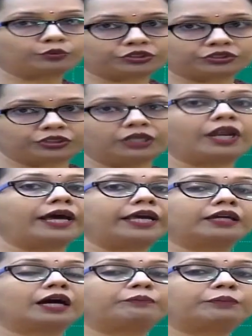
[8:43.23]
a question
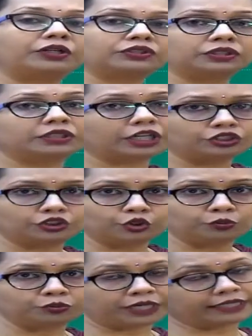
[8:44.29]
like, a person
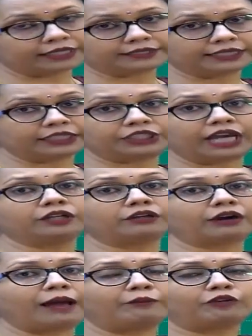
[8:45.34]
consumes, let us say, 10
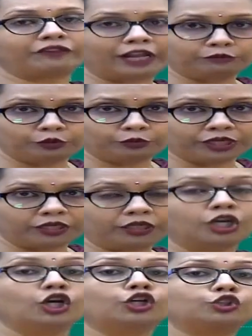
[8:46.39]
gram of
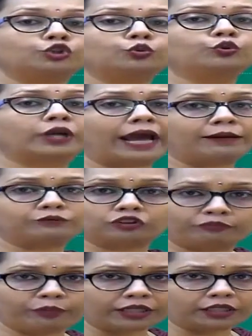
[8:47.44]
albumin, 2 grams
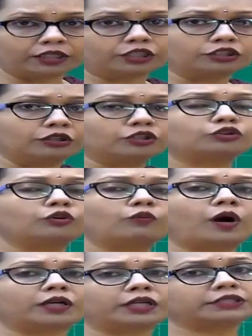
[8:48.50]
of butter. So
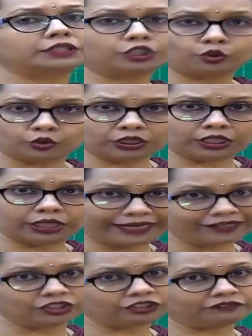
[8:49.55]
what is the total
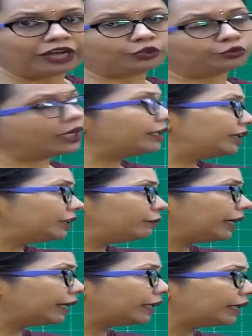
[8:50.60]
energy value that he will
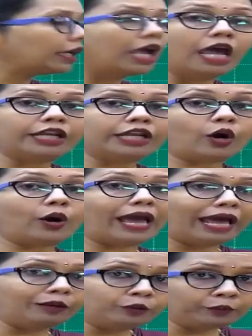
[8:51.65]
be getting? Now
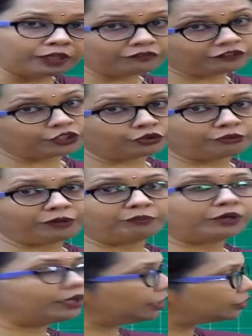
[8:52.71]
albumin, we should
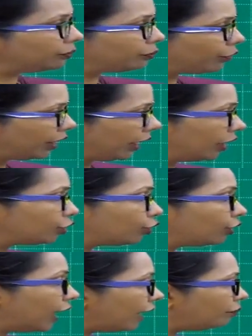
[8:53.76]
remember, is a protein.
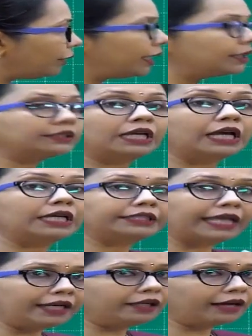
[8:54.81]
So that means
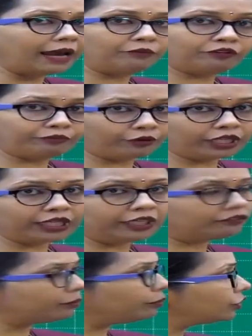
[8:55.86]
10 gram of protein
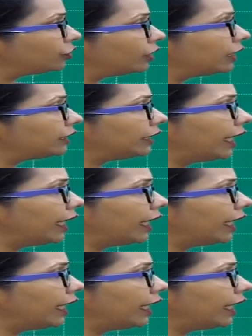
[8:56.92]
if the person is